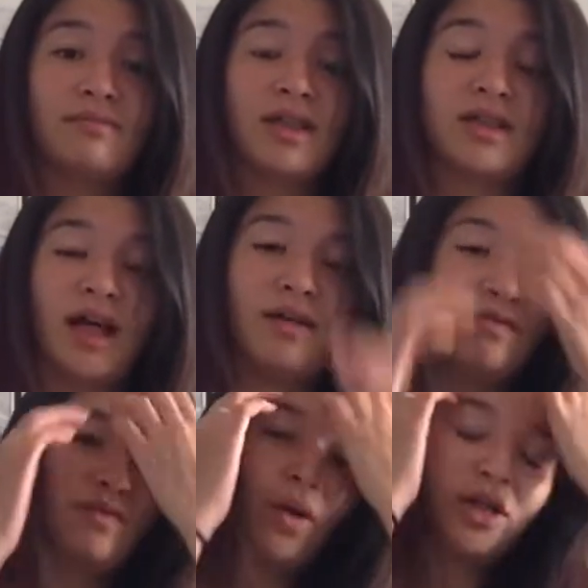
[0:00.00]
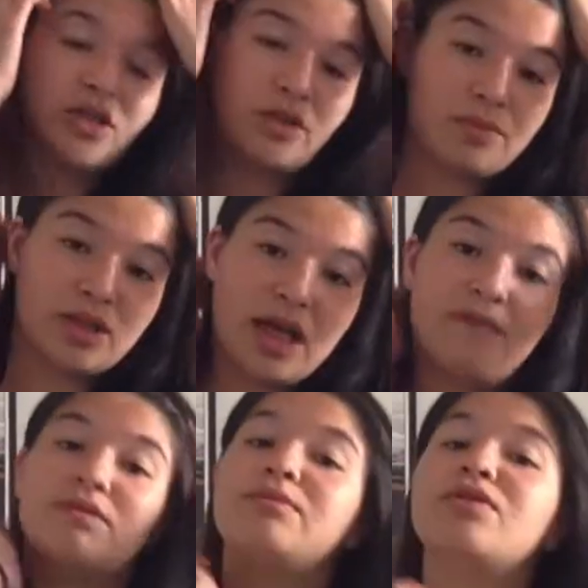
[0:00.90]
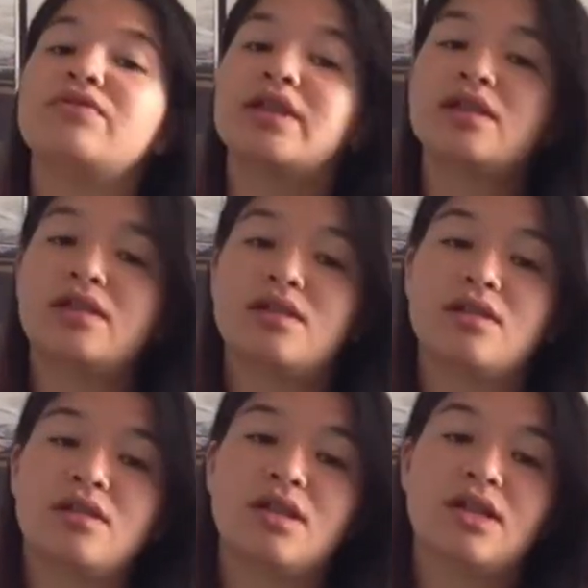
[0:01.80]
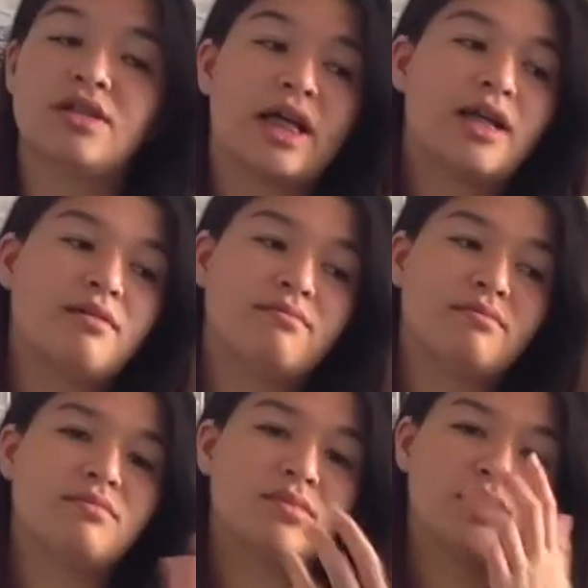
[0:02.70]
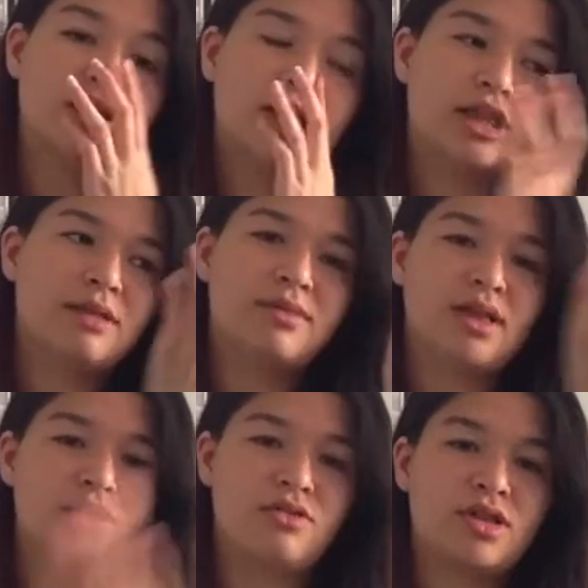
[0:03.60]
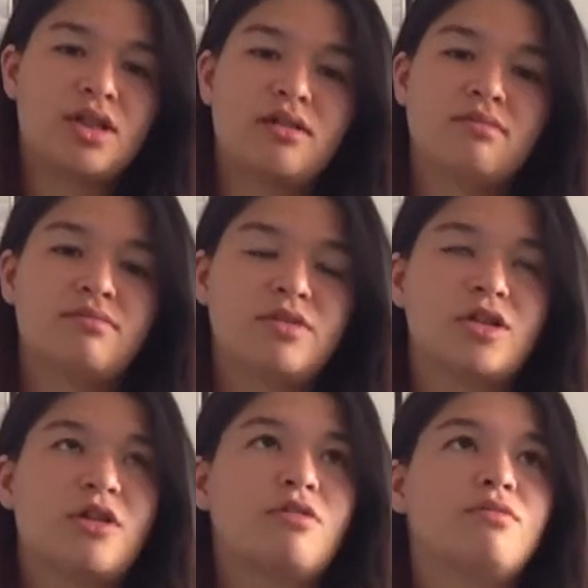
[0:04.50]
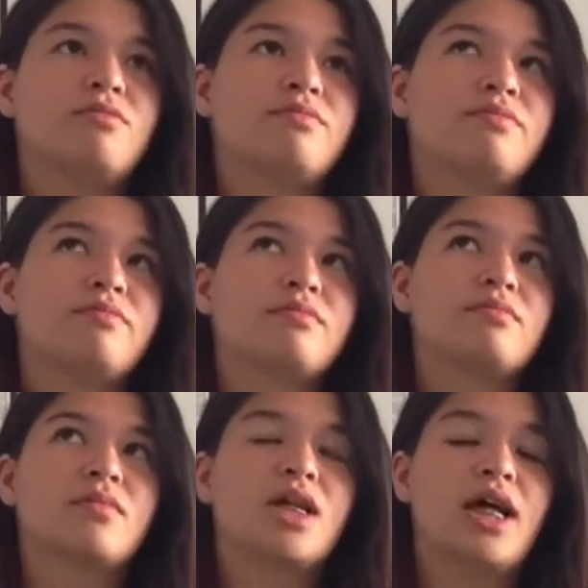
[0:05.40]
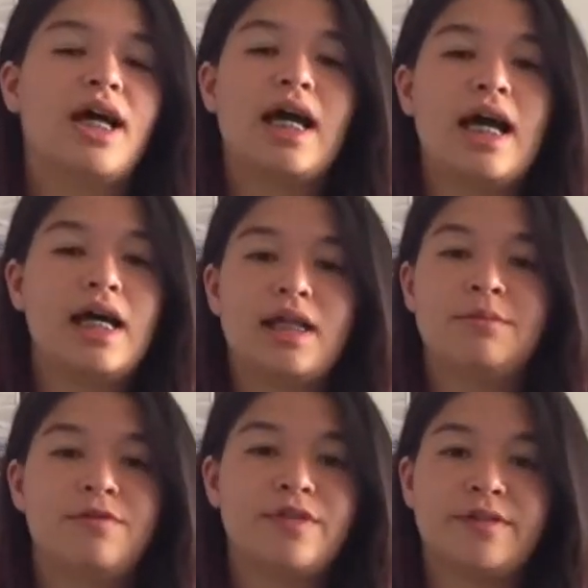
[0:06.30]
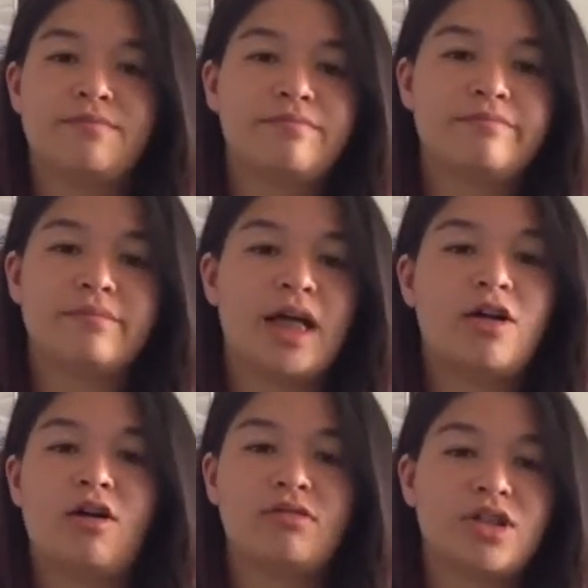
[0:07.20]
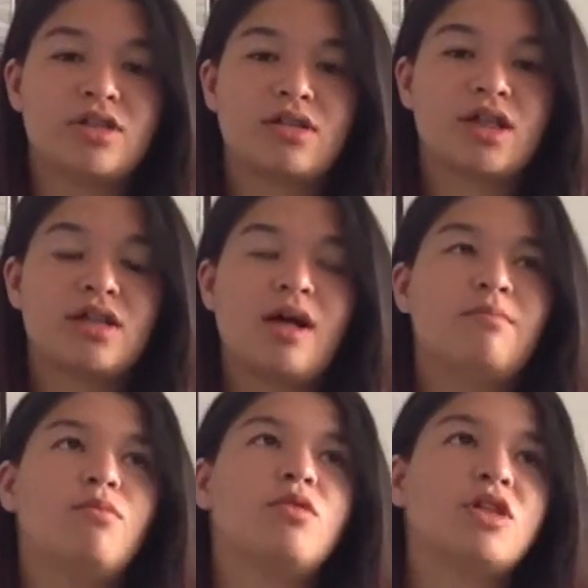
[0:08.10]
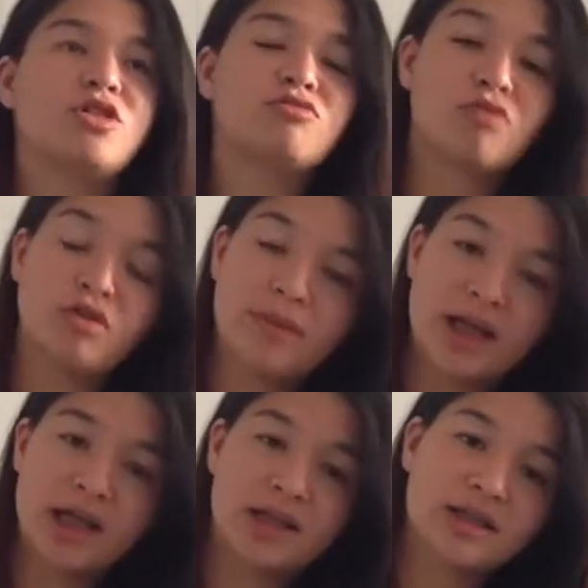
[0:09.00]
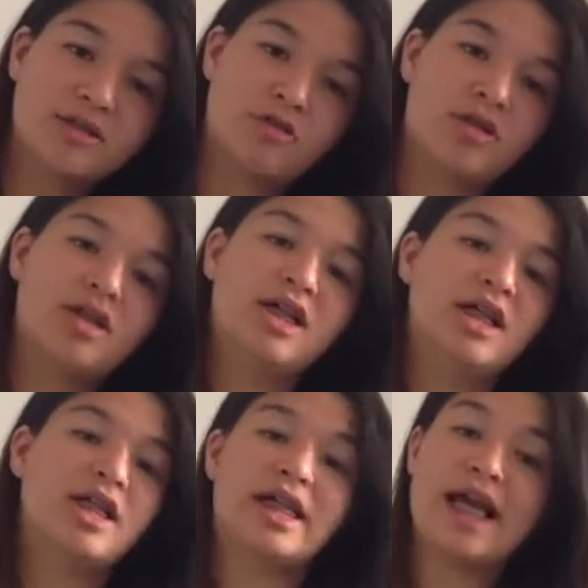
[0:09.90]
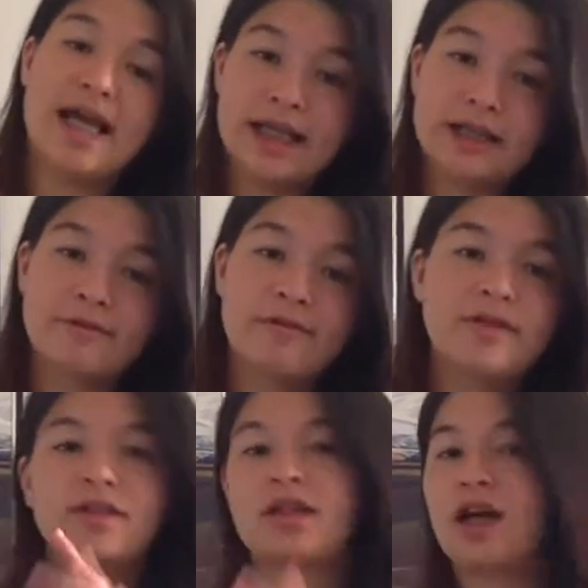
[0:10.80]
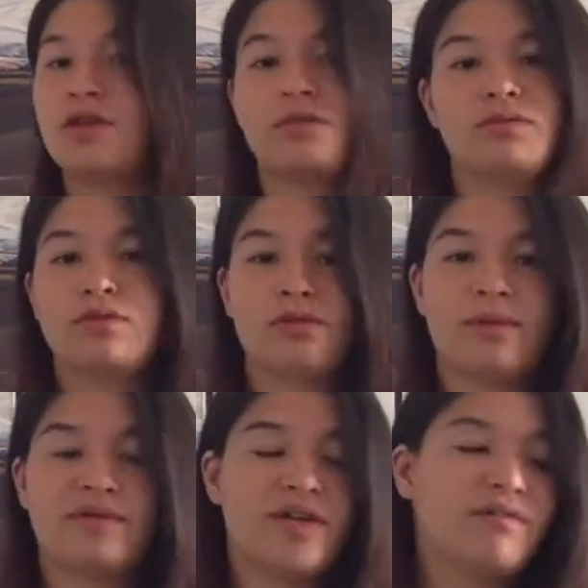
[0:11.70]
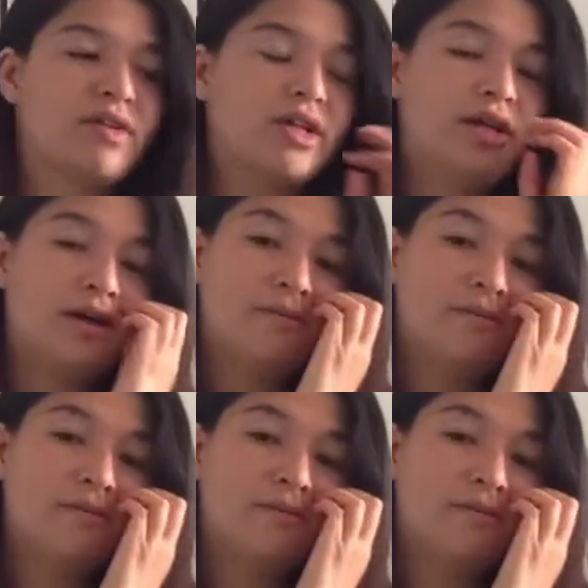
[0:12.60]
Because I've watched almost every movie that seemed interesting. So, any movie at all. Just, like, I'm more into romance or, like, 80s movies. Those are my favorite.